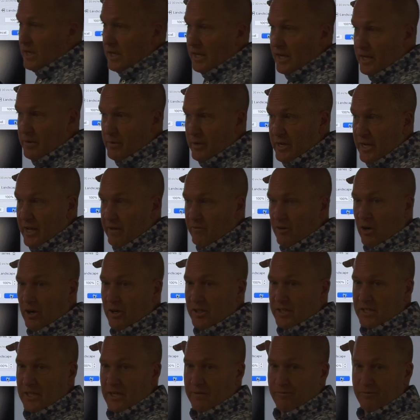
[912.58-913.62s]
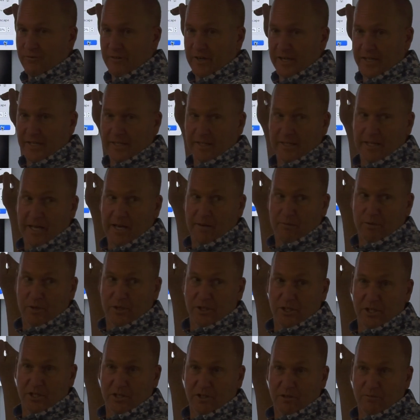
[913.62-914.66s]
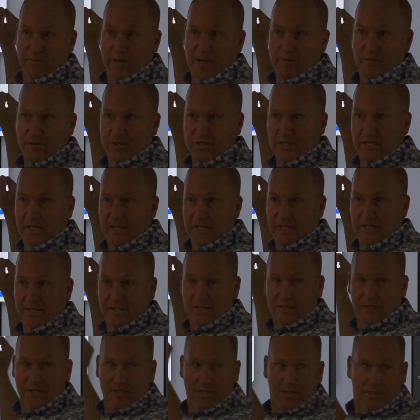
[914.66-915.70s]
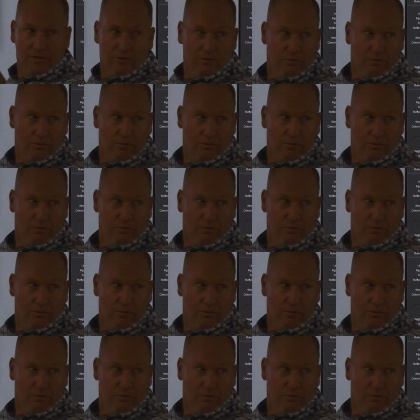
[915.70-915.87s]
Anybody have a hard time finding that particular paper size?